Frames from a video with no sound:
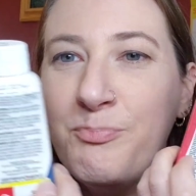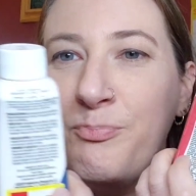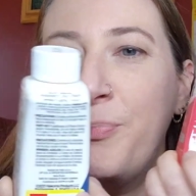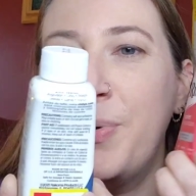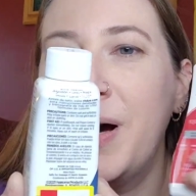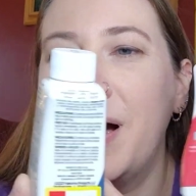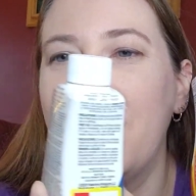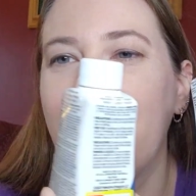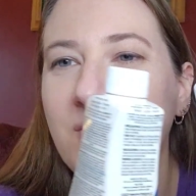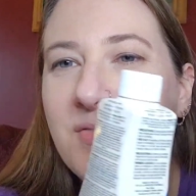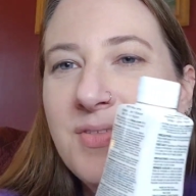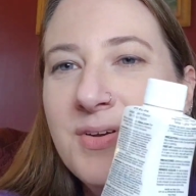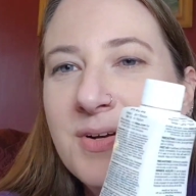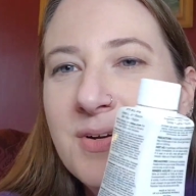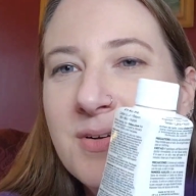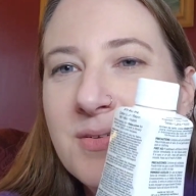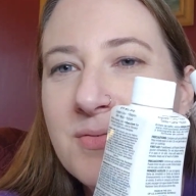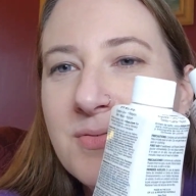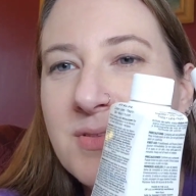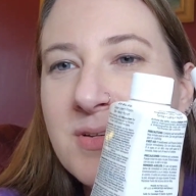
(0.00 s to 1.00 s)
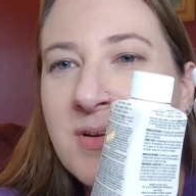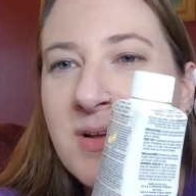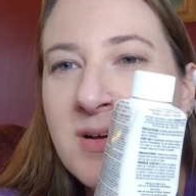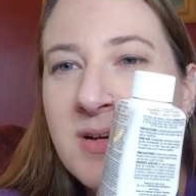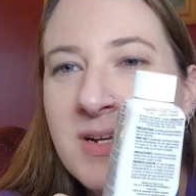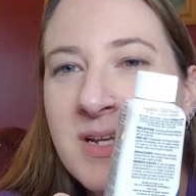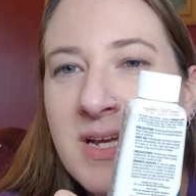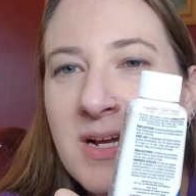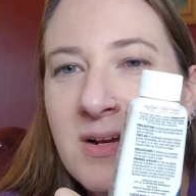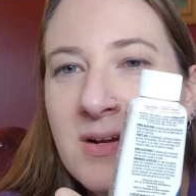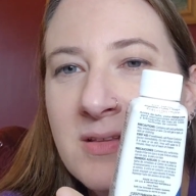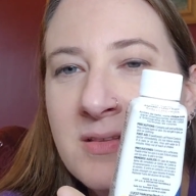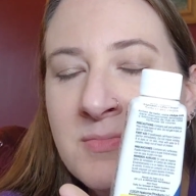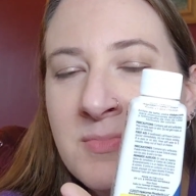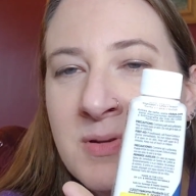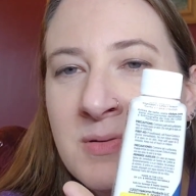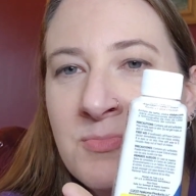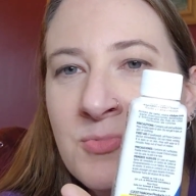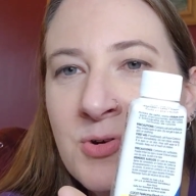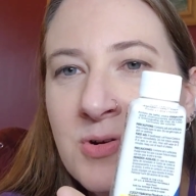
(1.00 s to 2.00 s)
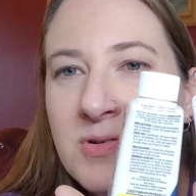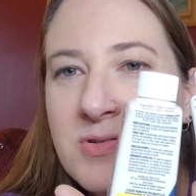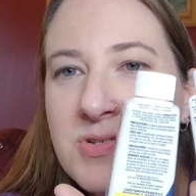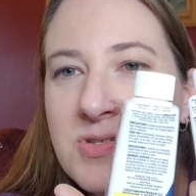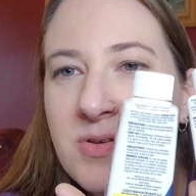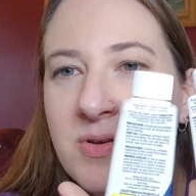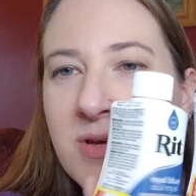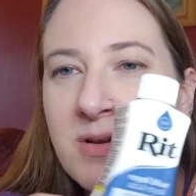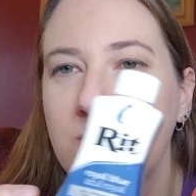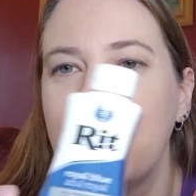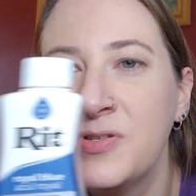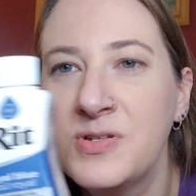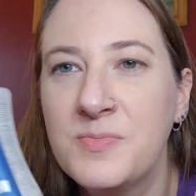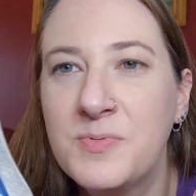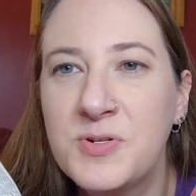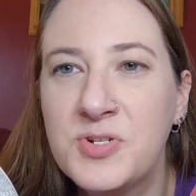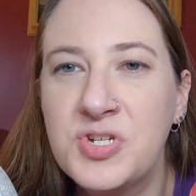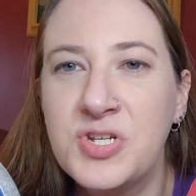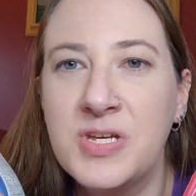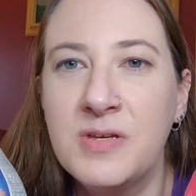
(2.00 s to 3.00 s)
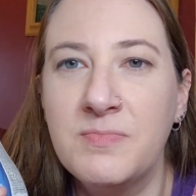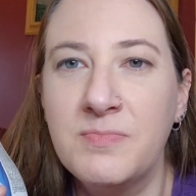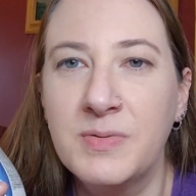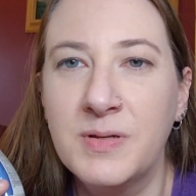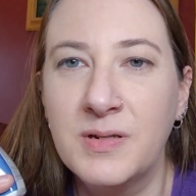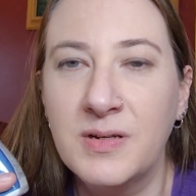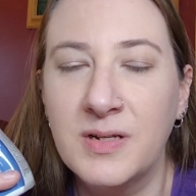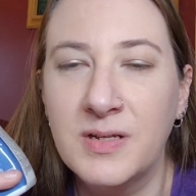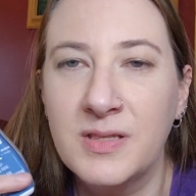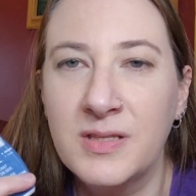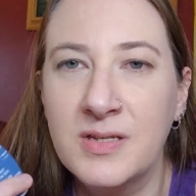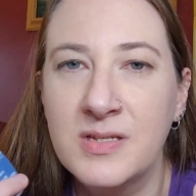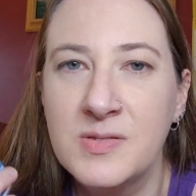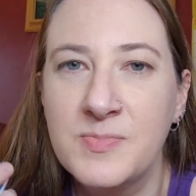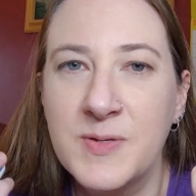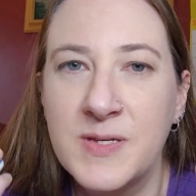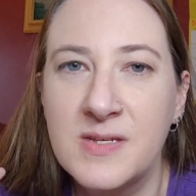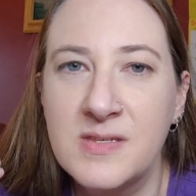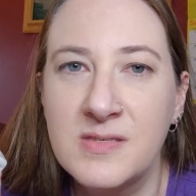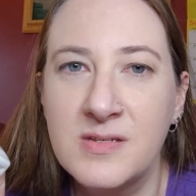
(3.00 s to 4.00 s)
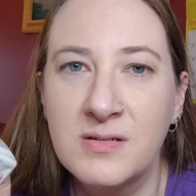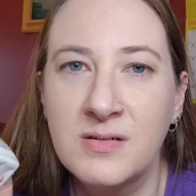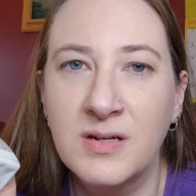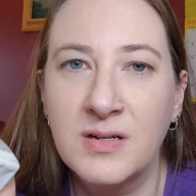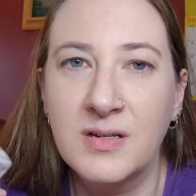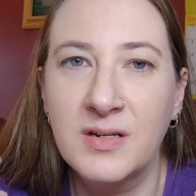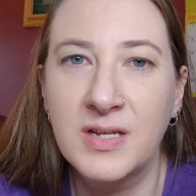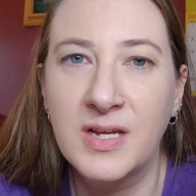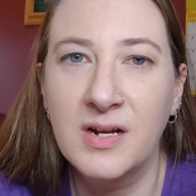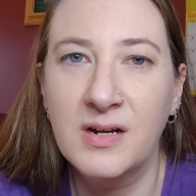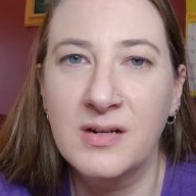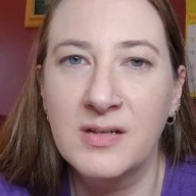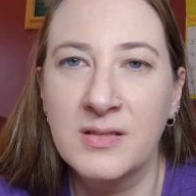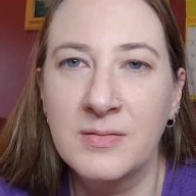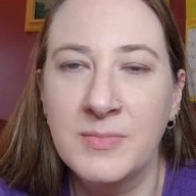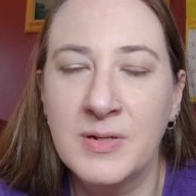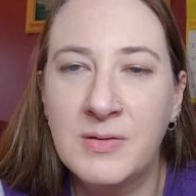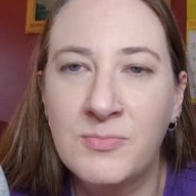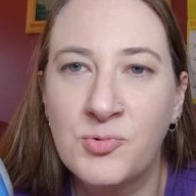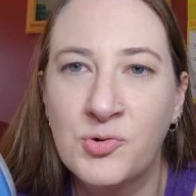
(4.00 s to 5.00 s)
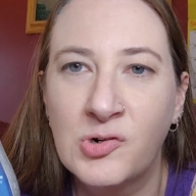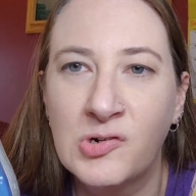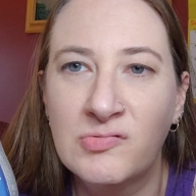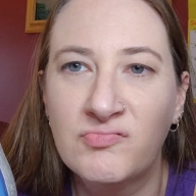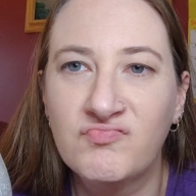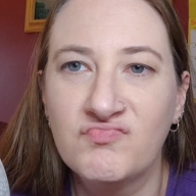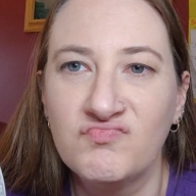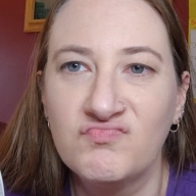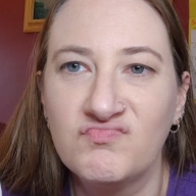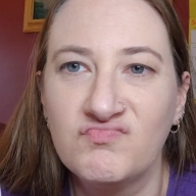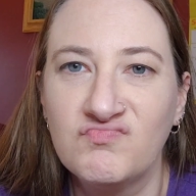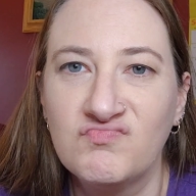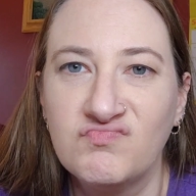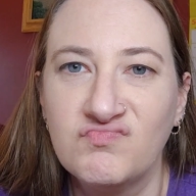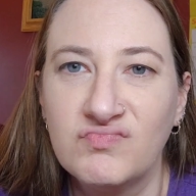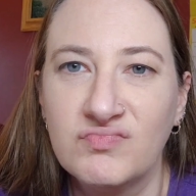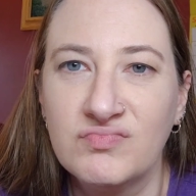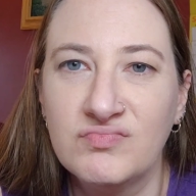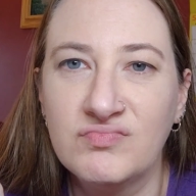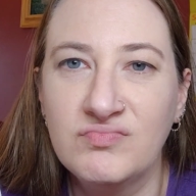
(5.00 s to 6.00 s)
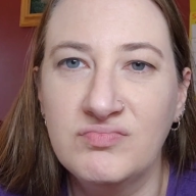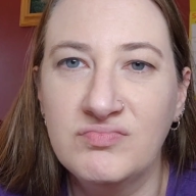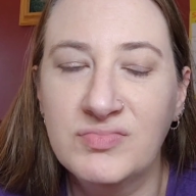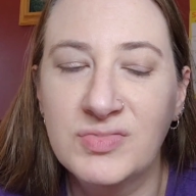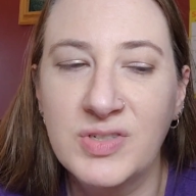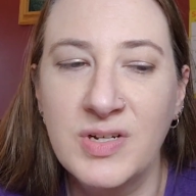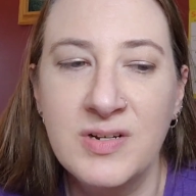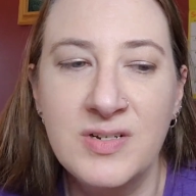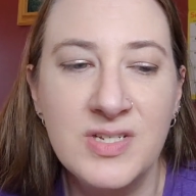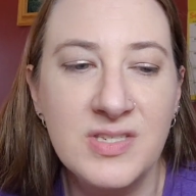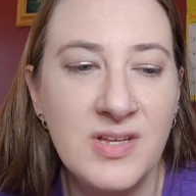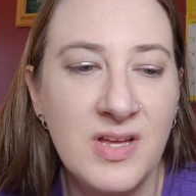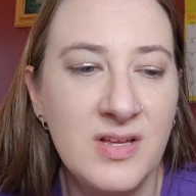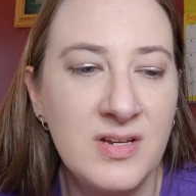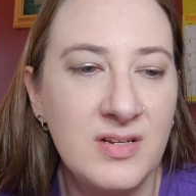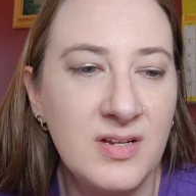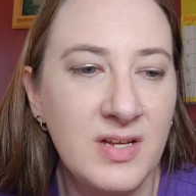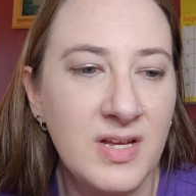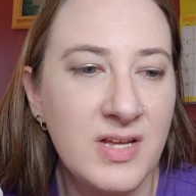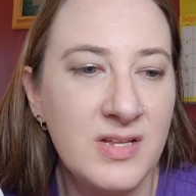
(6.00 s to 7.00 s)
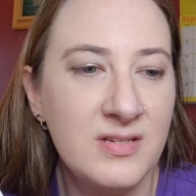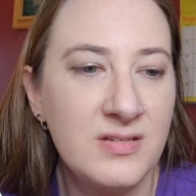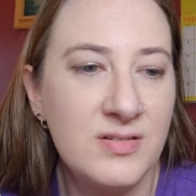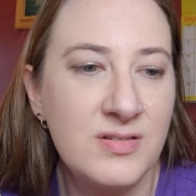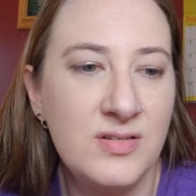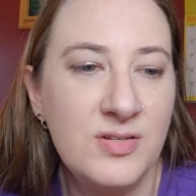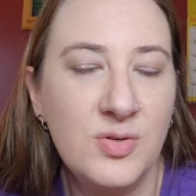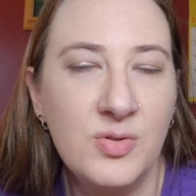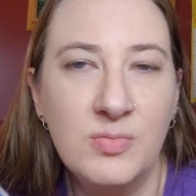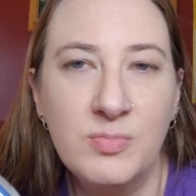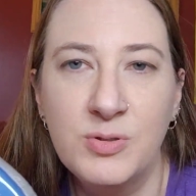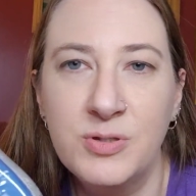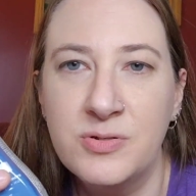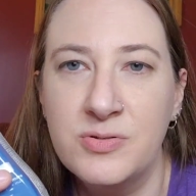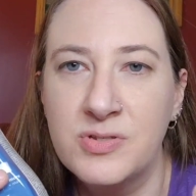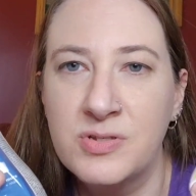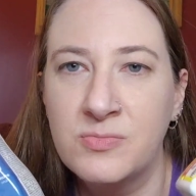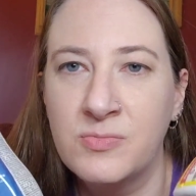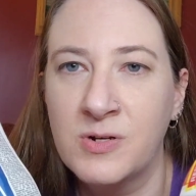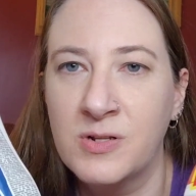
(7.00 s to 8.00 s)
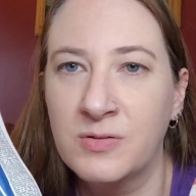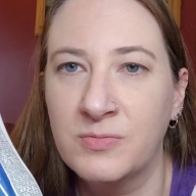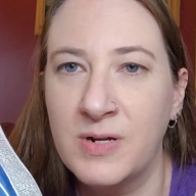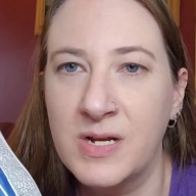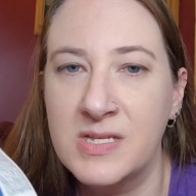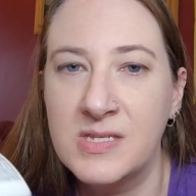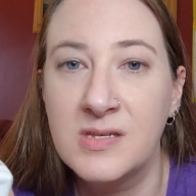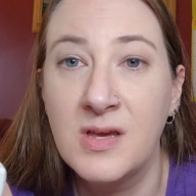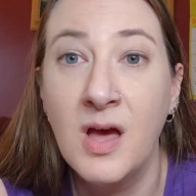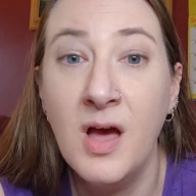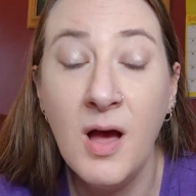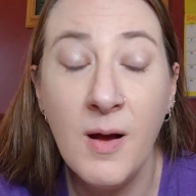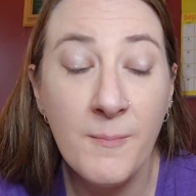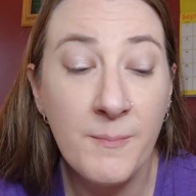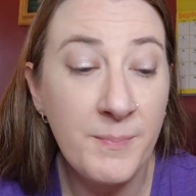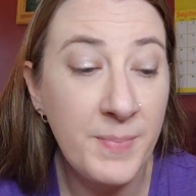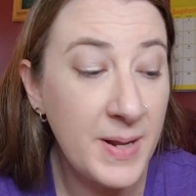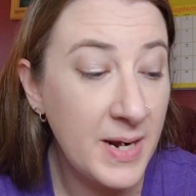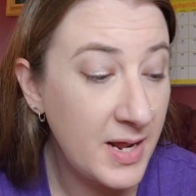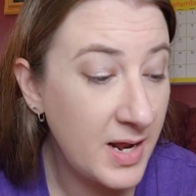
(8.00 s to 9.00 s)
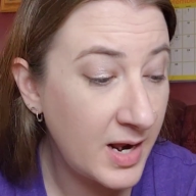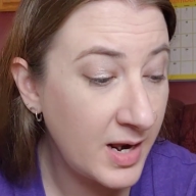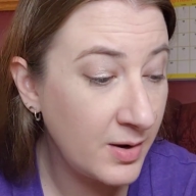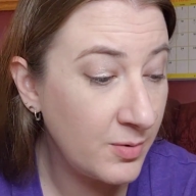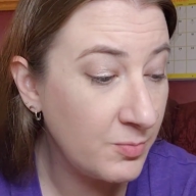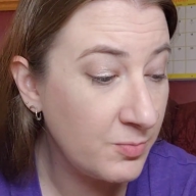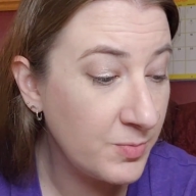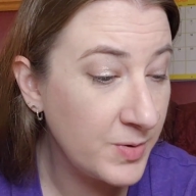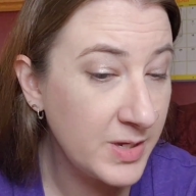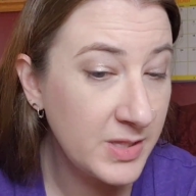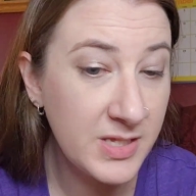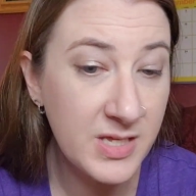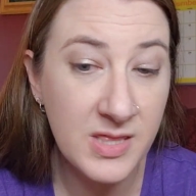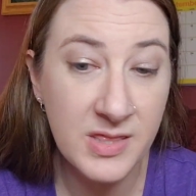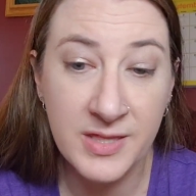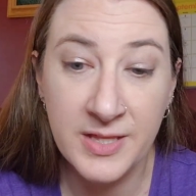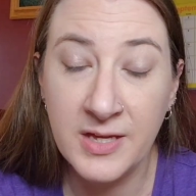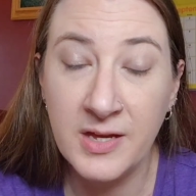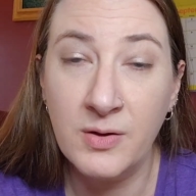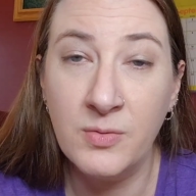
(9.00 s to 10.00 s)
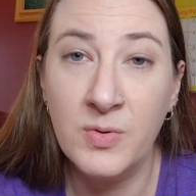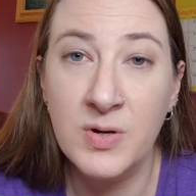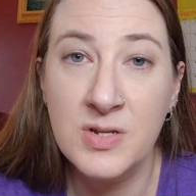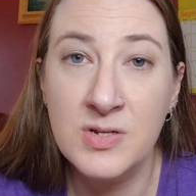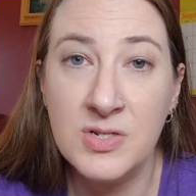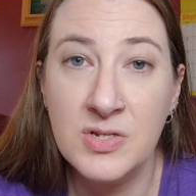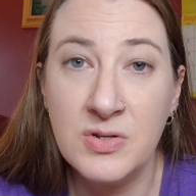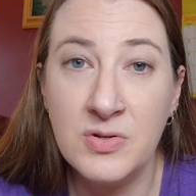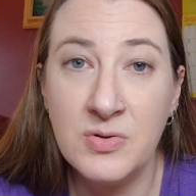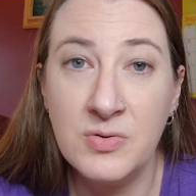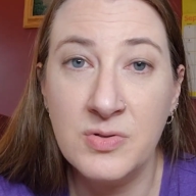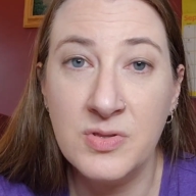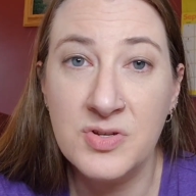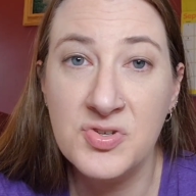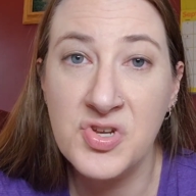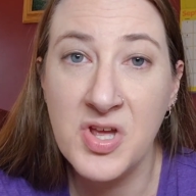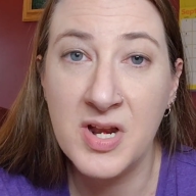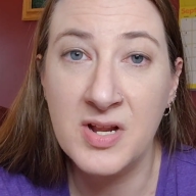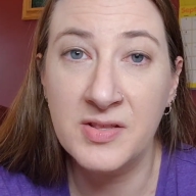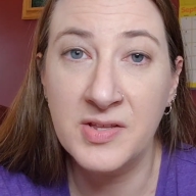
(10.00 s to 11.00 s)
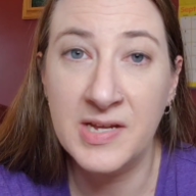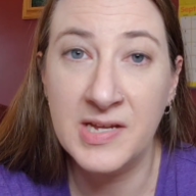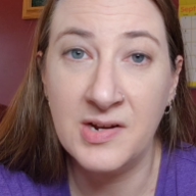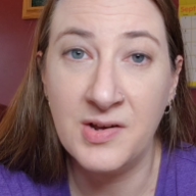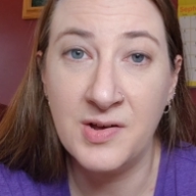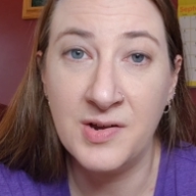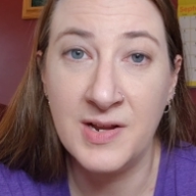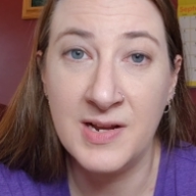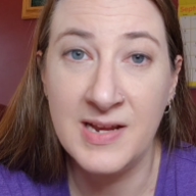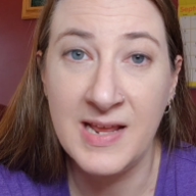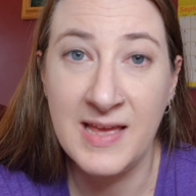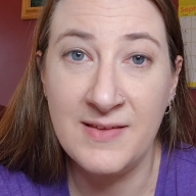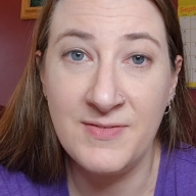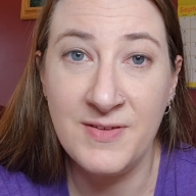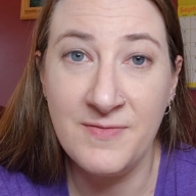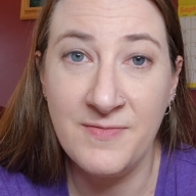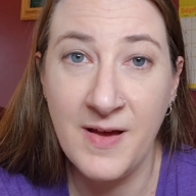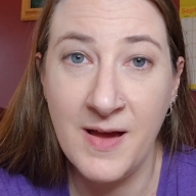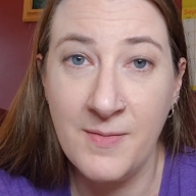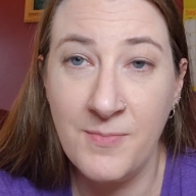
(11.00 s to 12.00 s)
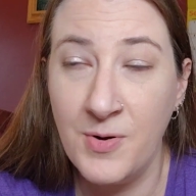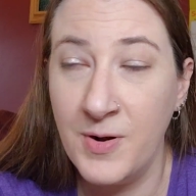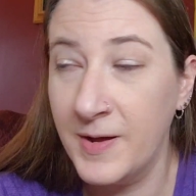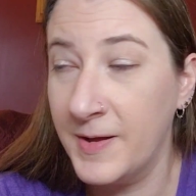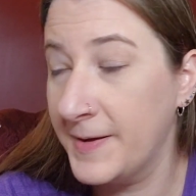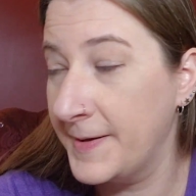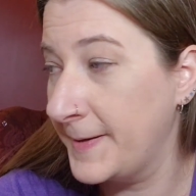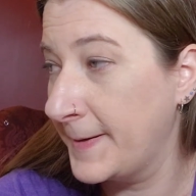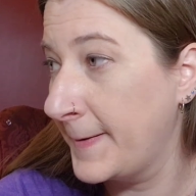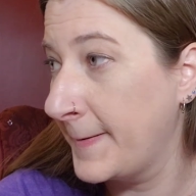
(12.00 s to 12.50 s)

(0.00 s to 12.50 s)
But they're not going to carry them anymore. So I got them super cheap, but I think it's because they're not going to carry them anymore. So I got 2 of the blues and 1 of the reds. But I really think I want to do the chatelaine on a navy fabric.